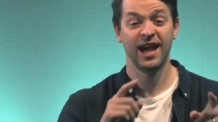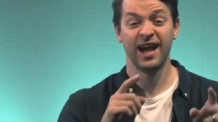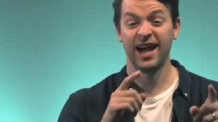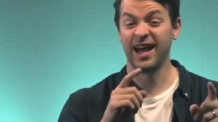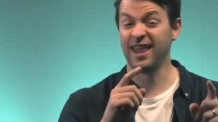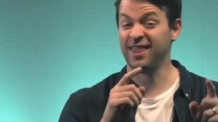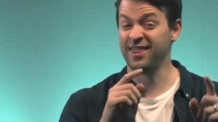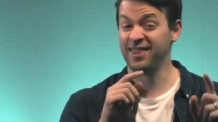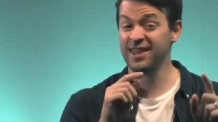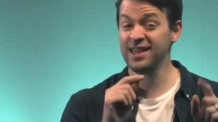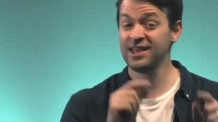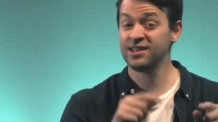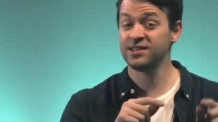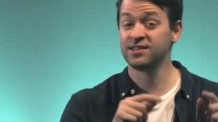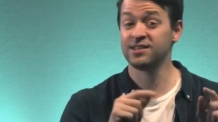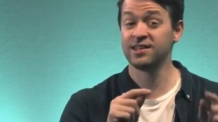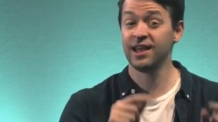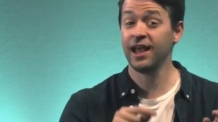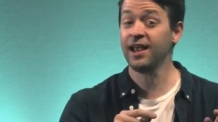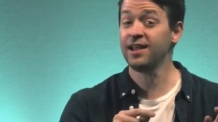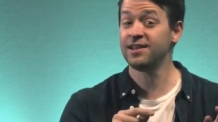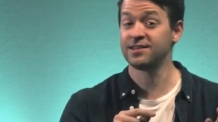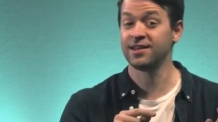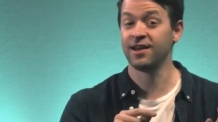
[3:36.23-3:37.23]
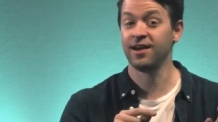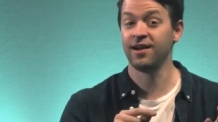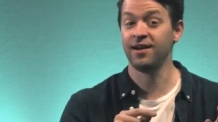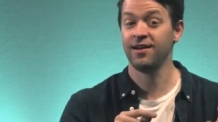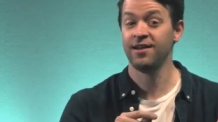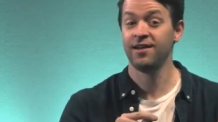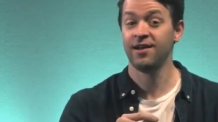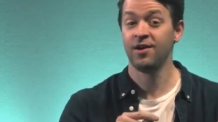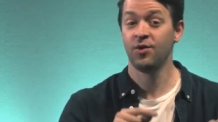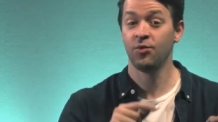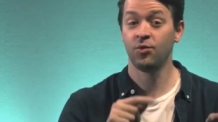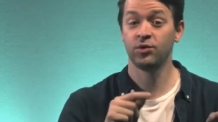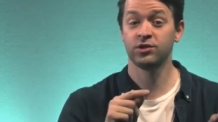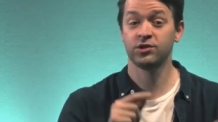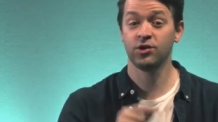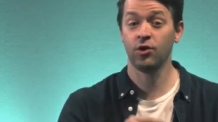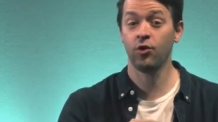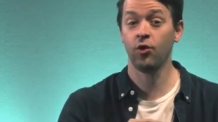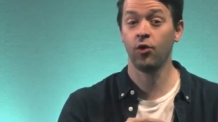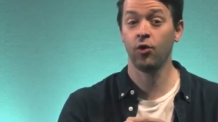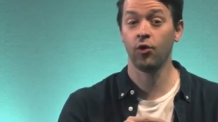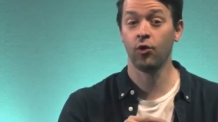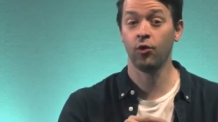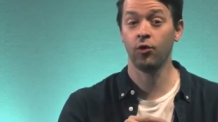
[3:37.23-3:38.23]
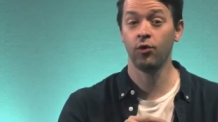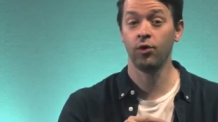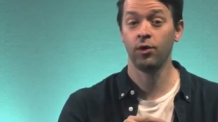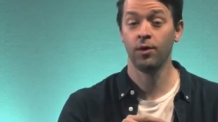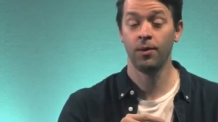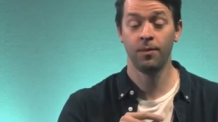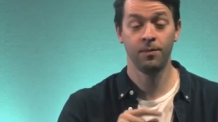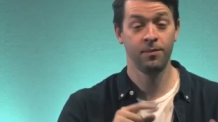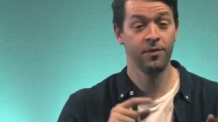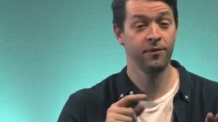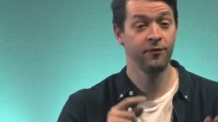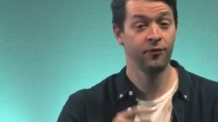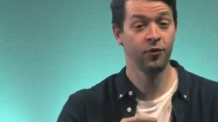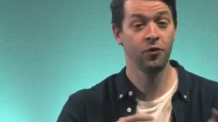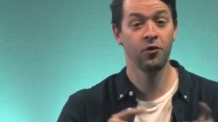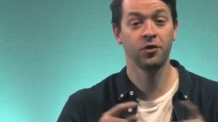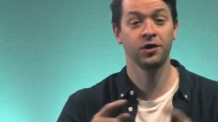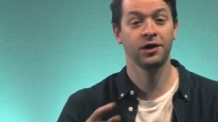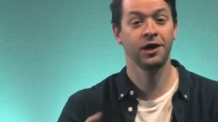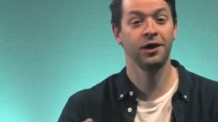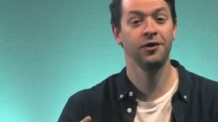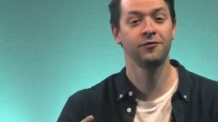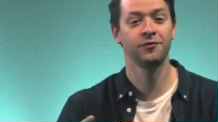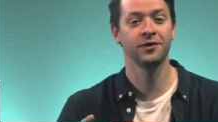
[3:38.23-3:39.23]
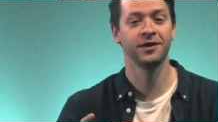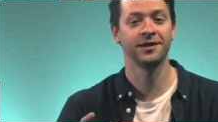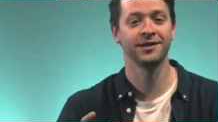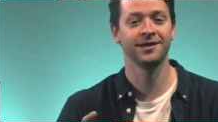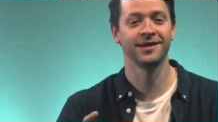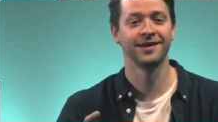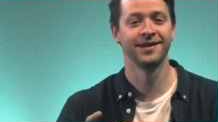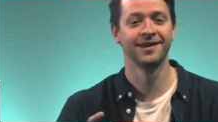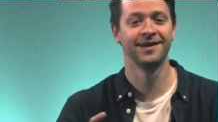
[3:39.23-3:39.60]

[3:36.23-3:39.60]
And this data was all before COVID.